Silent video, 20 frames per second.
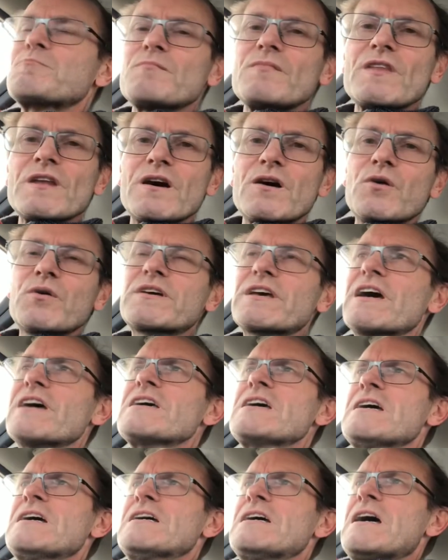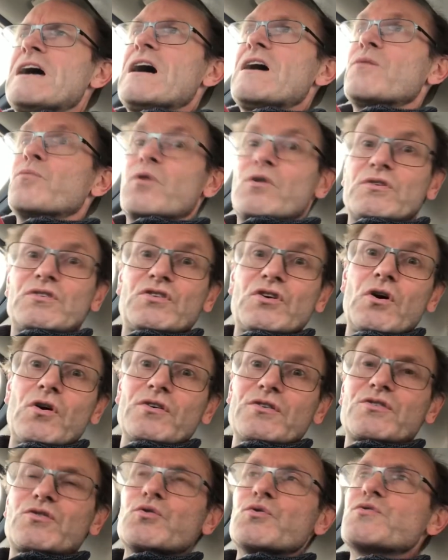Okay, we'll
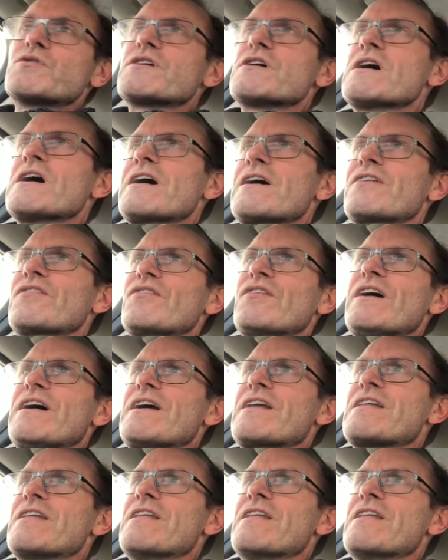talk to you then.